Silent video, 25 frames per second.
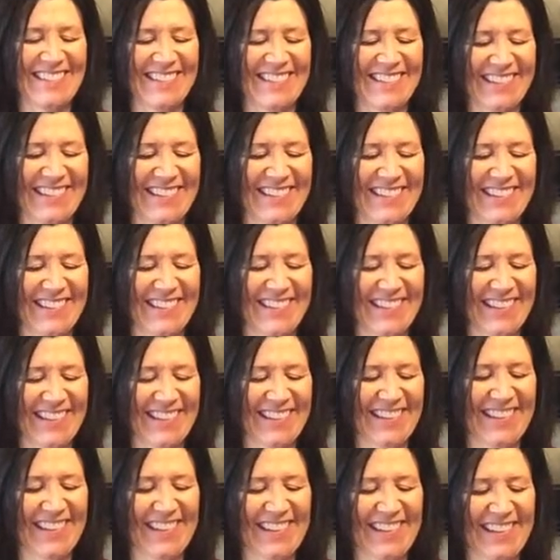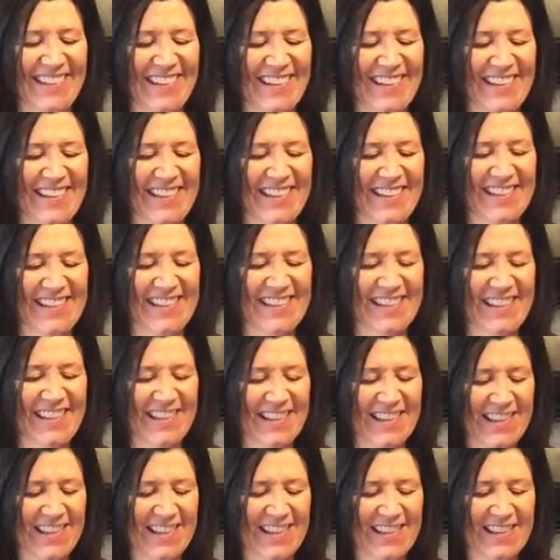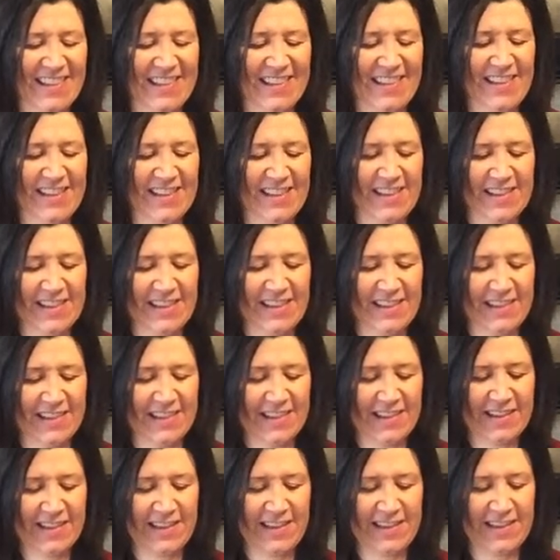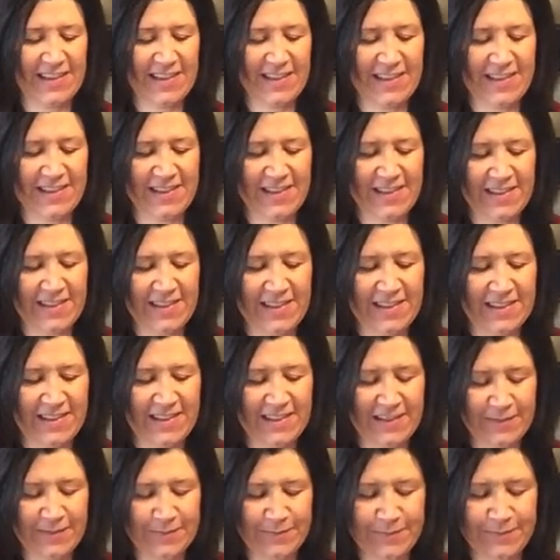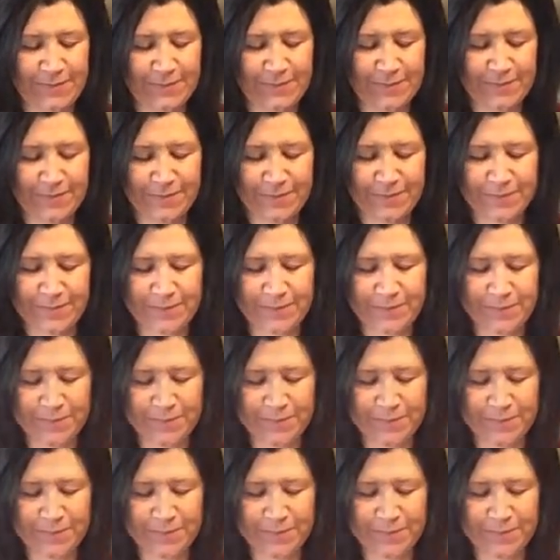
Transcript: (no one is talking)